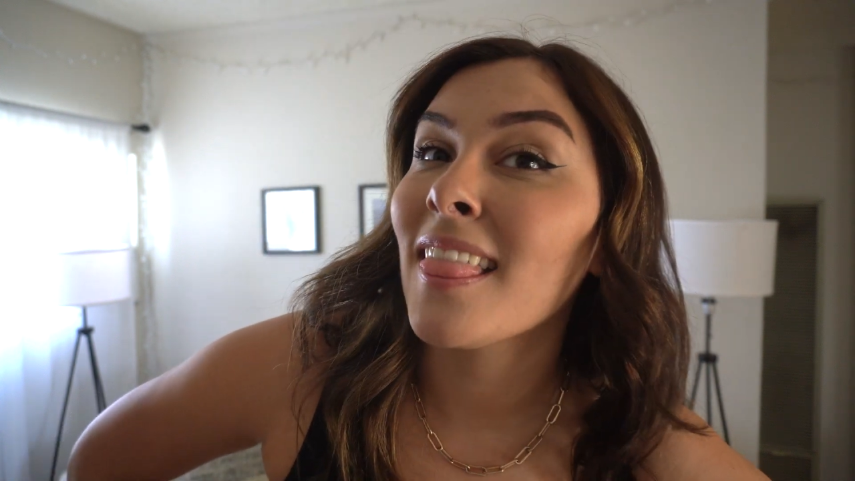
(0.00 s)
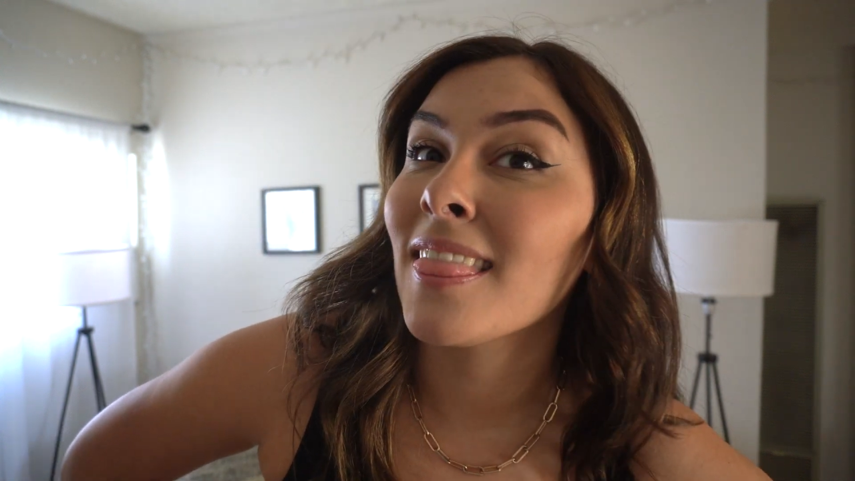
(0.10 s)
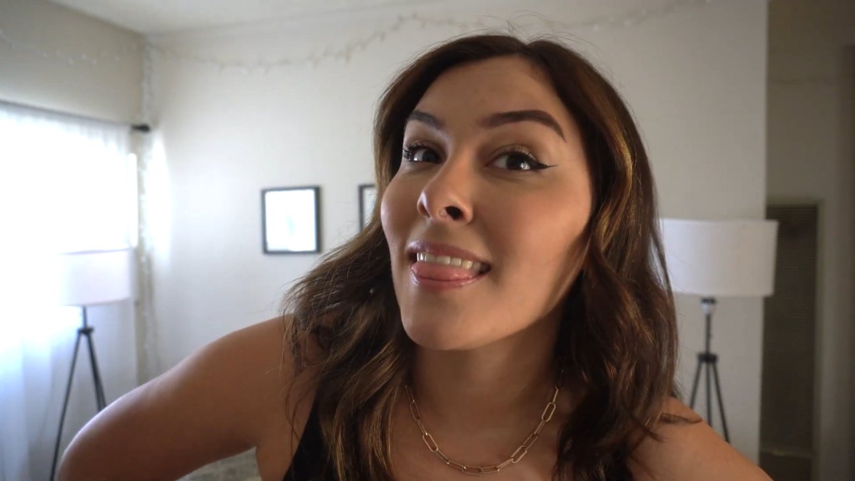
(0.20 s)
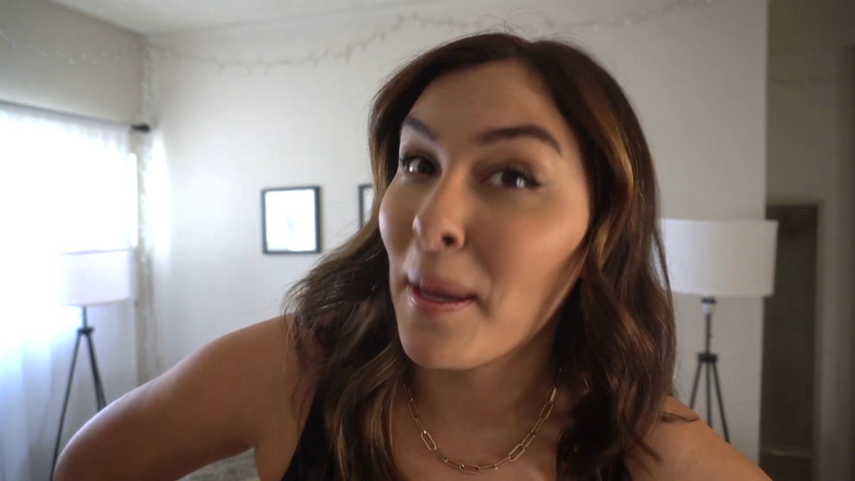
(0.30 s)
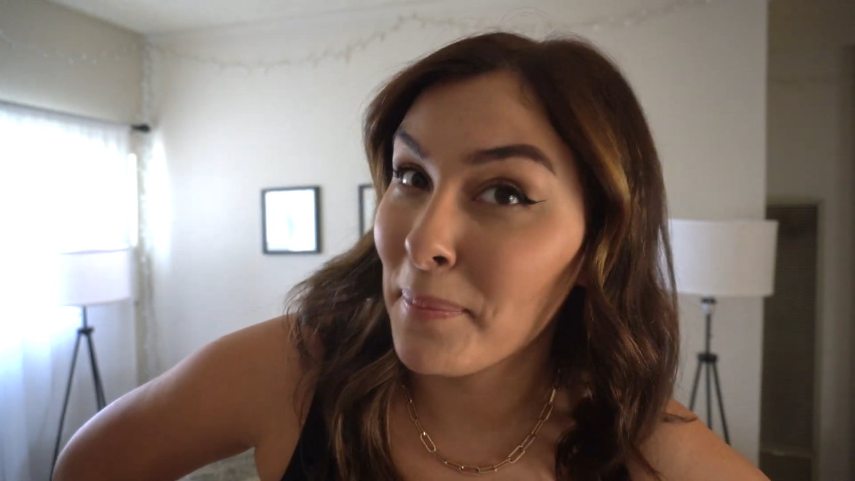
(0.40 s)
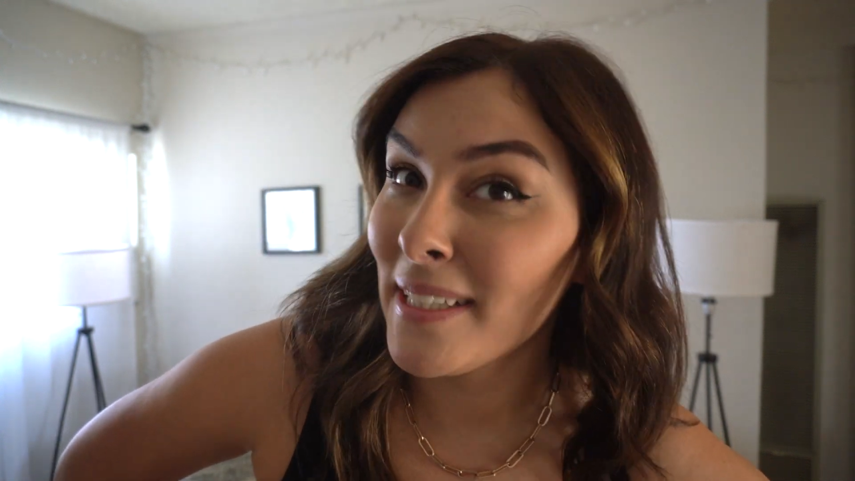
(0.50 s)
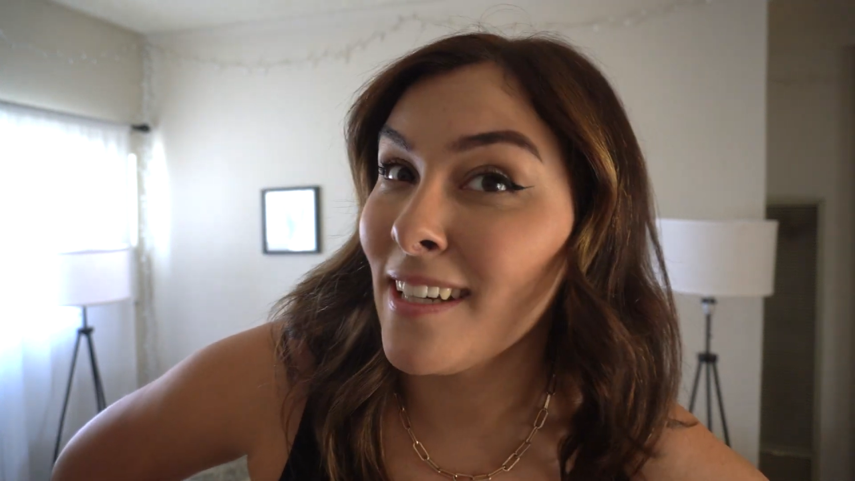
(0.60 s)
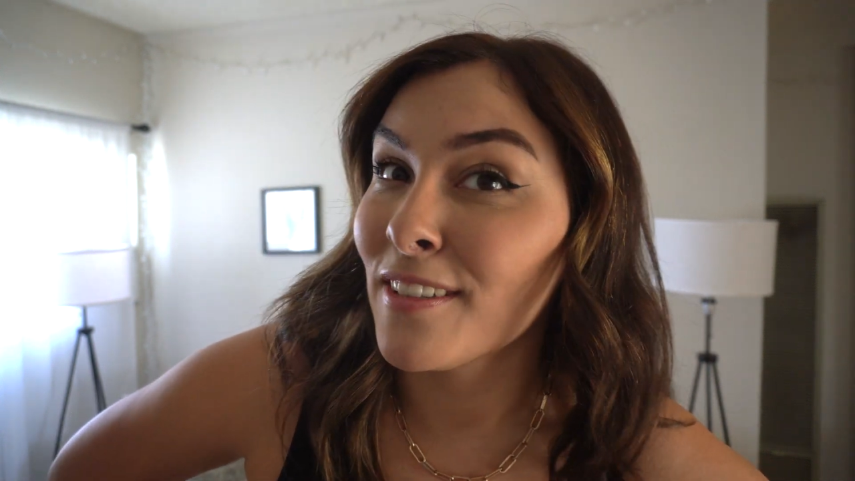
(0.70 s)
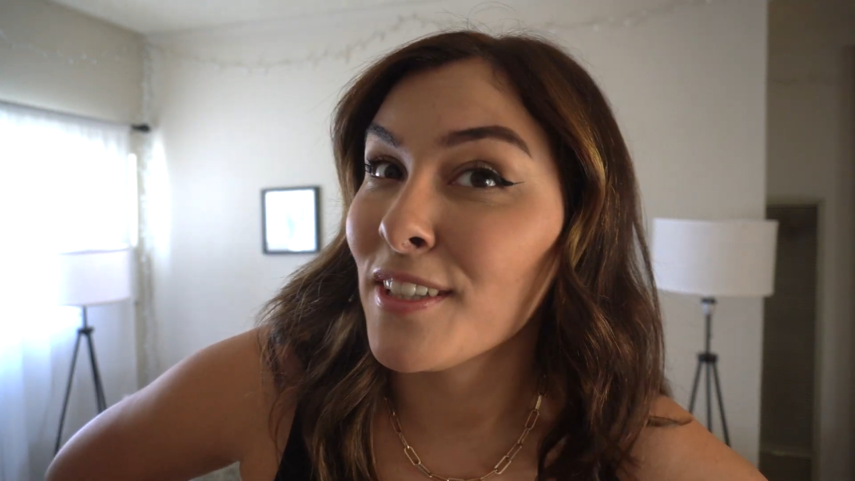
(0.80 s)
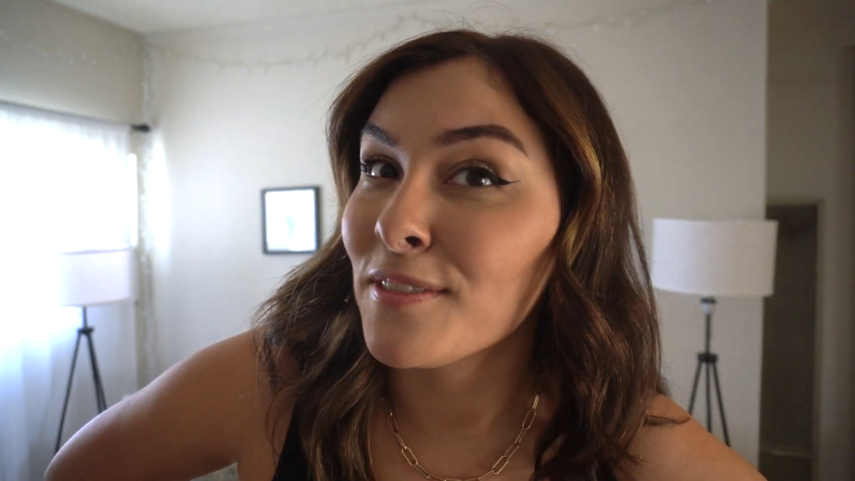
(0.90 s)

let me tell you.